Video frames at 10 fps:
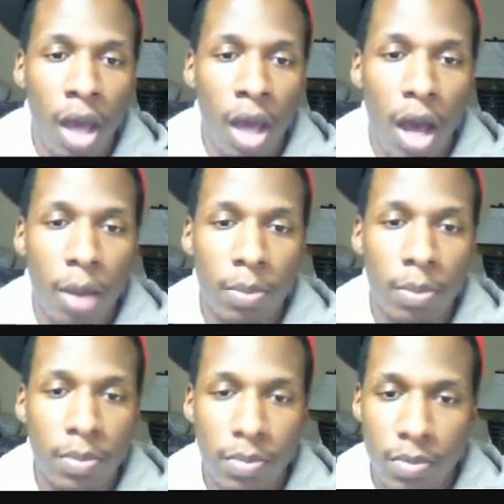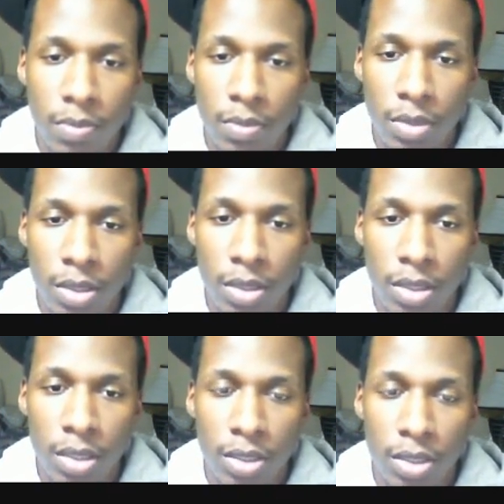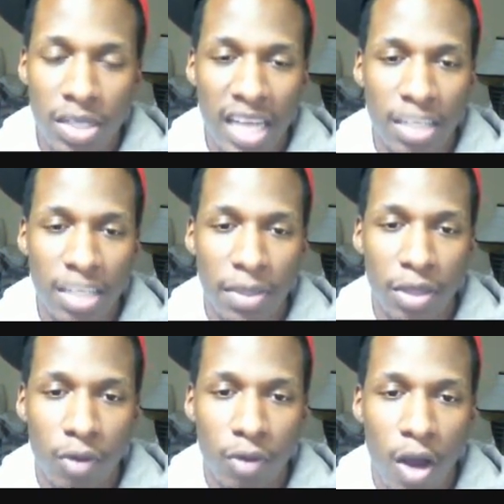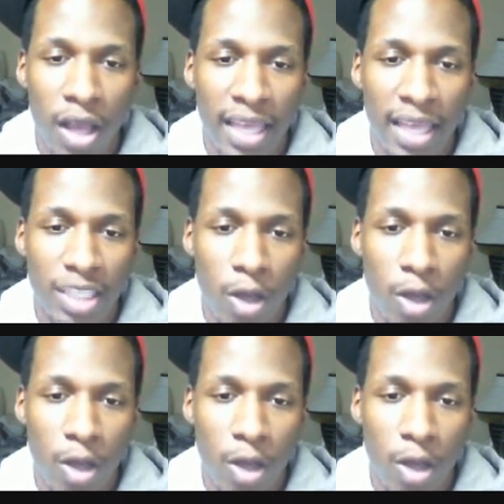You got to be the Raw guest